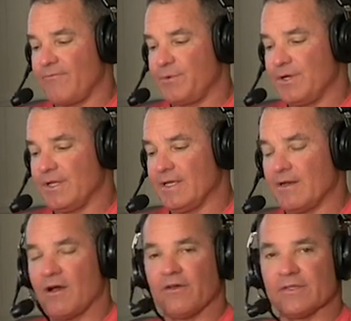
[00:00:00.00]
put
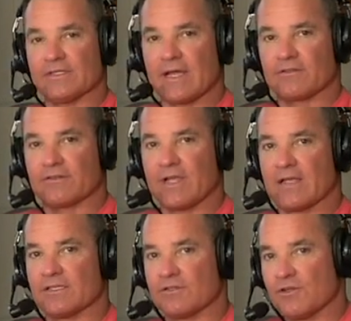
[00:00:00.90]
in all these
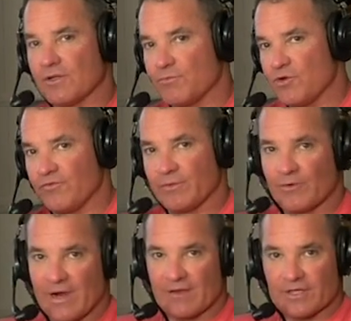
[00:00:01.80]
exercises, you can move them
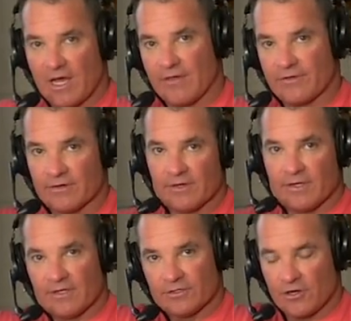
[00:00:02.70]
around to other
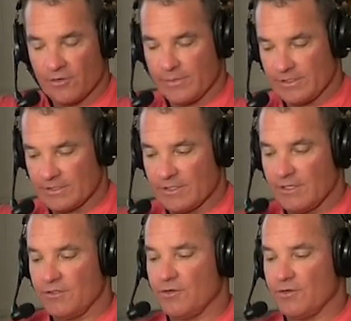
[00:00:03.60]
tournaments.